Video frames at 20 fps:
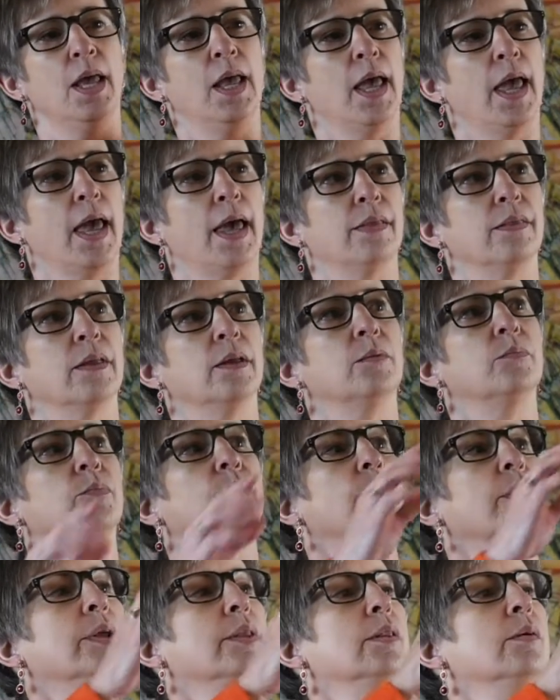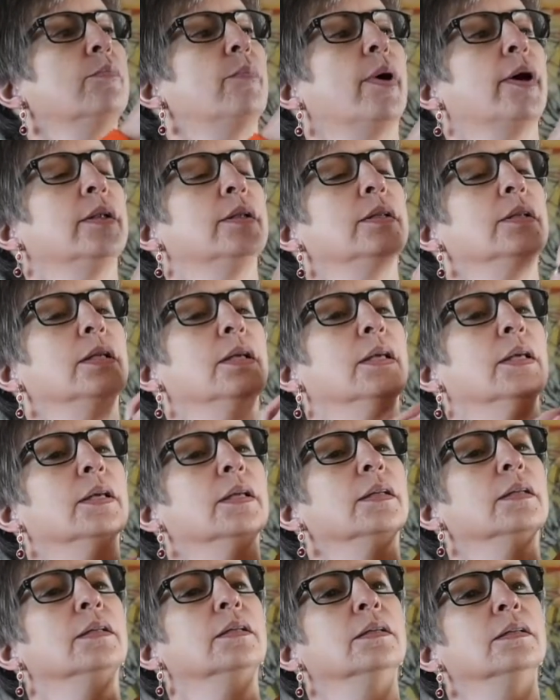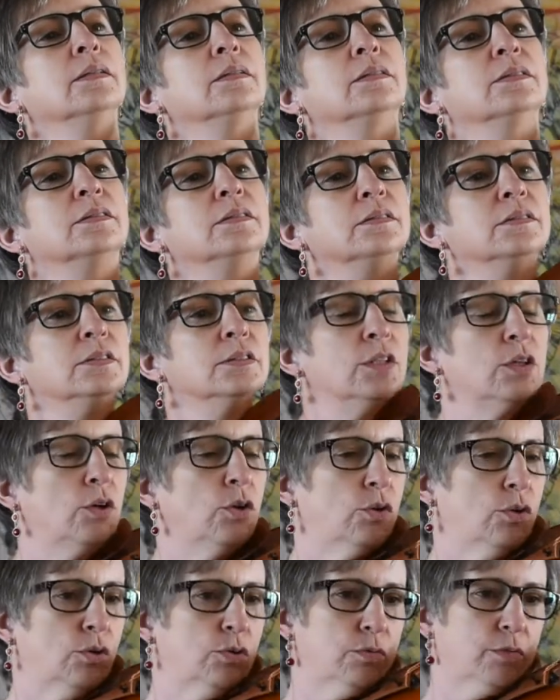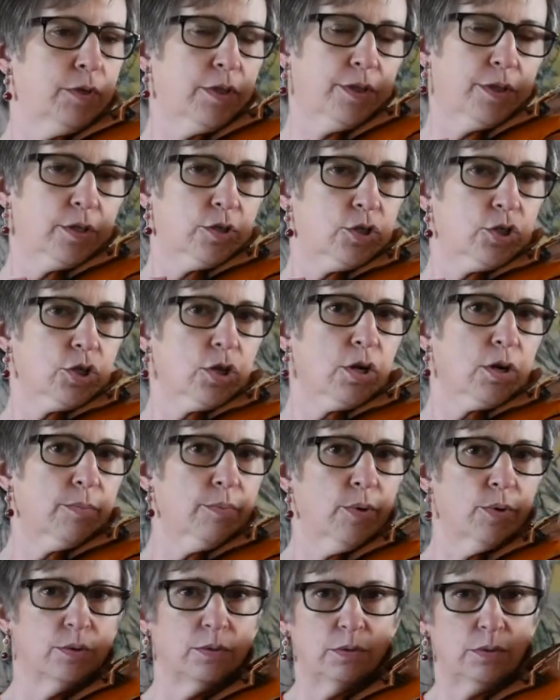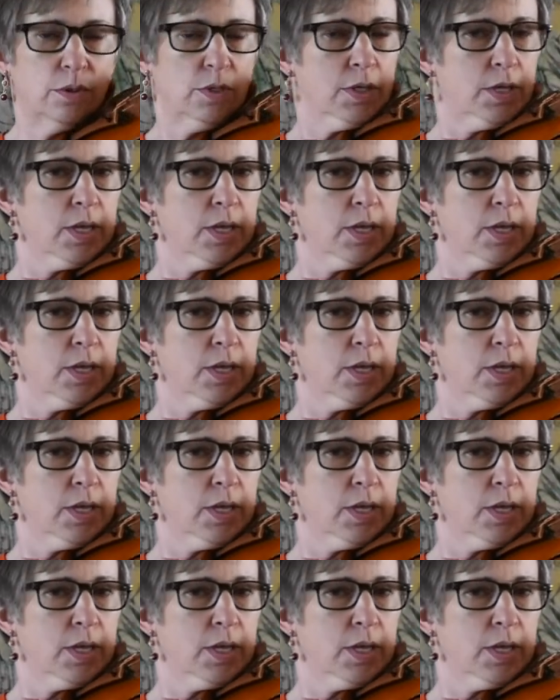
And then bring the button in, hold with the jawbone.